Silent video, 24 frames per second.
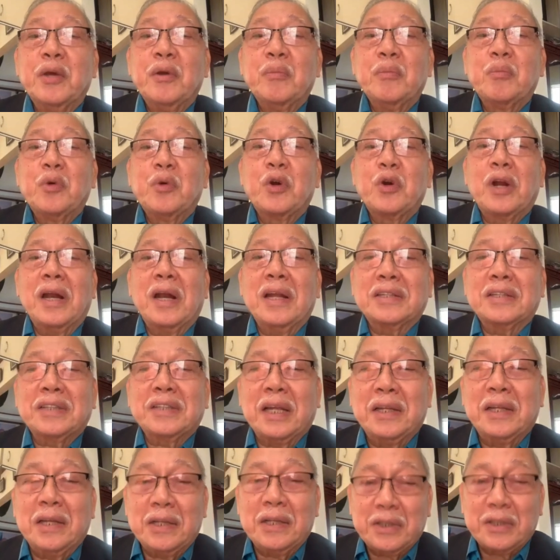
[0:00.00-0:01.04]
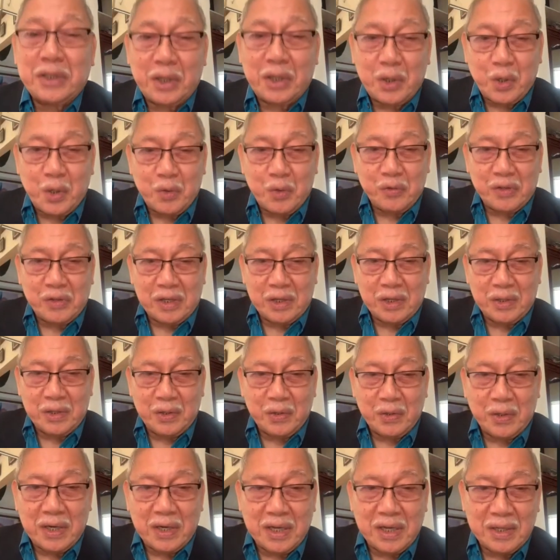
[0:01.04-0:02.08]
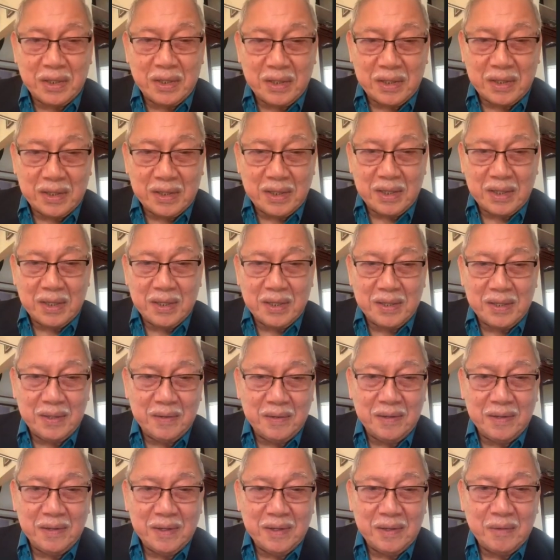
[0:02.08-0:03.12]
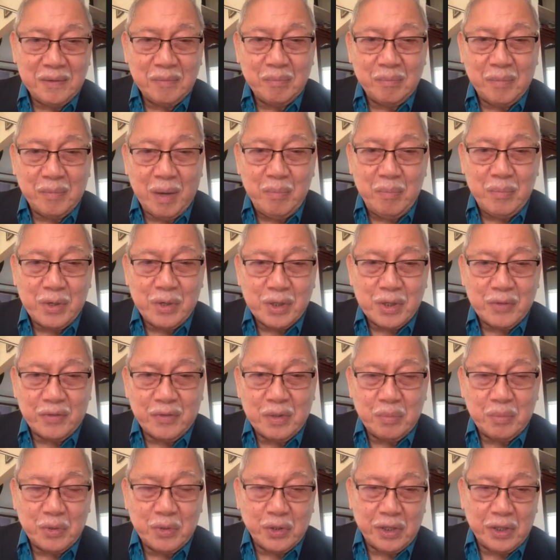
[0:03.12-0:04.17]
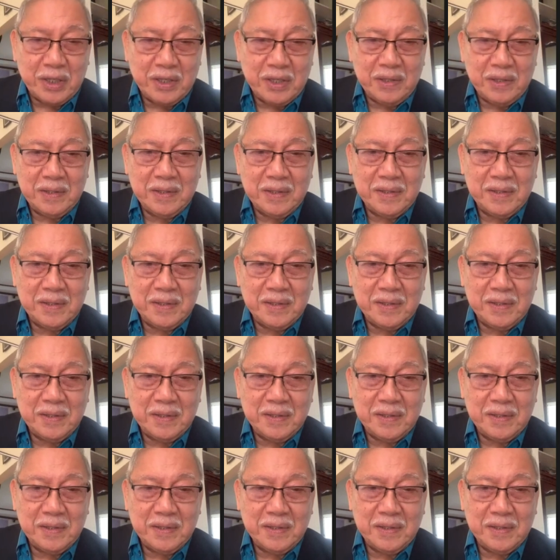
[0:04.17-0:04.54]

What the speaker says: moral ascendancy over your other members of the board.